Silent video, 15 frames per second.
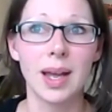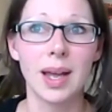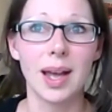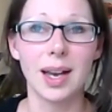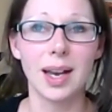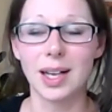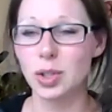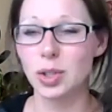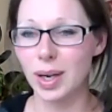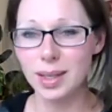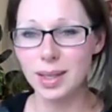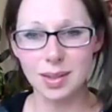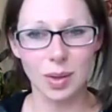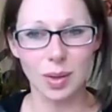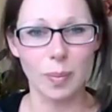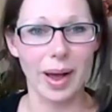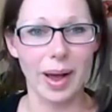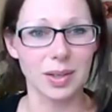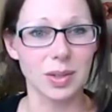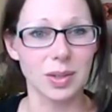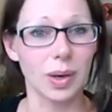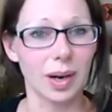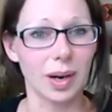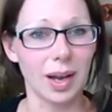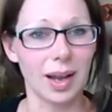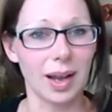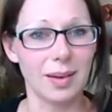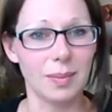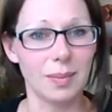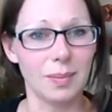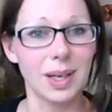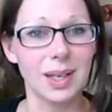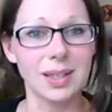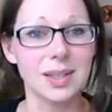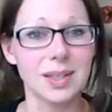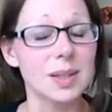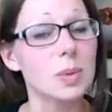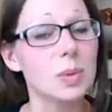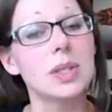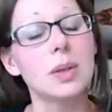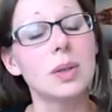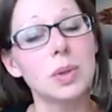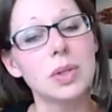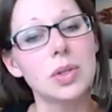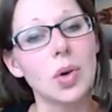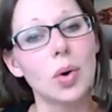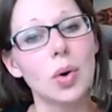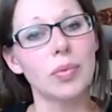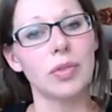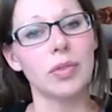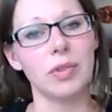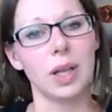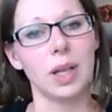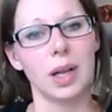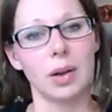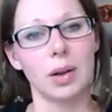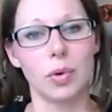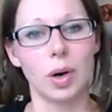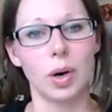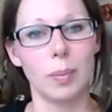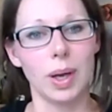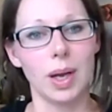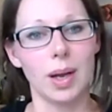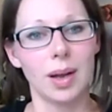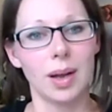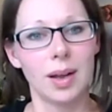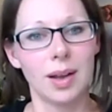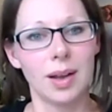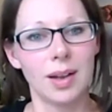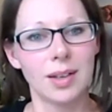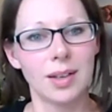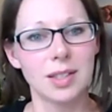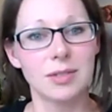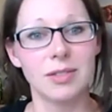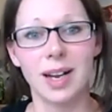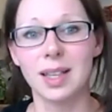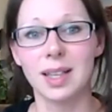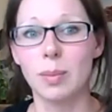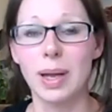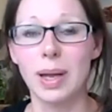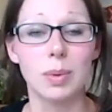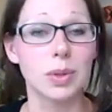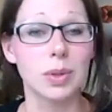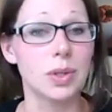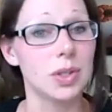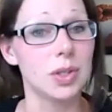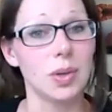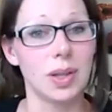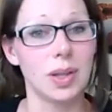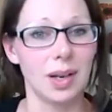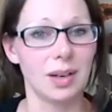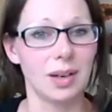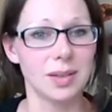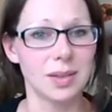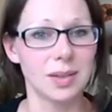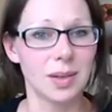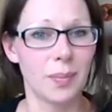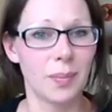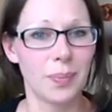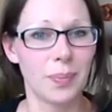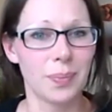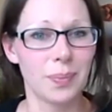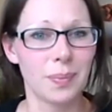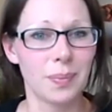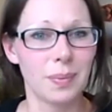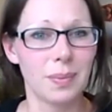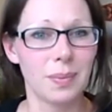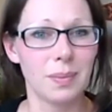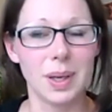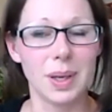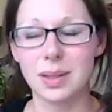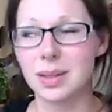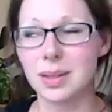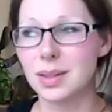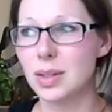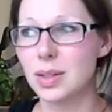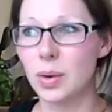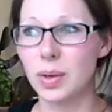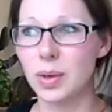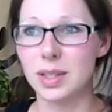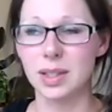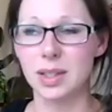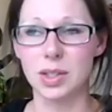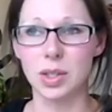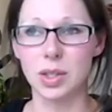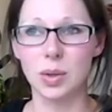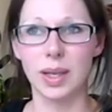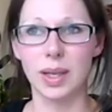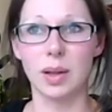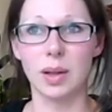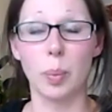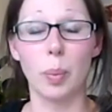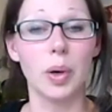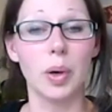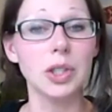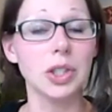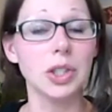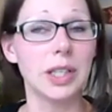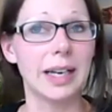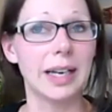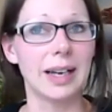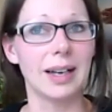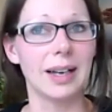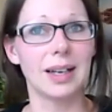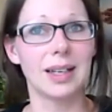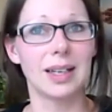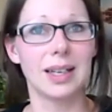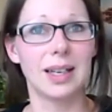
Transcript: And I tried to go back to work again because this was, it was so fulfilling for me to finally be able to do things. But noticing too in the pushing,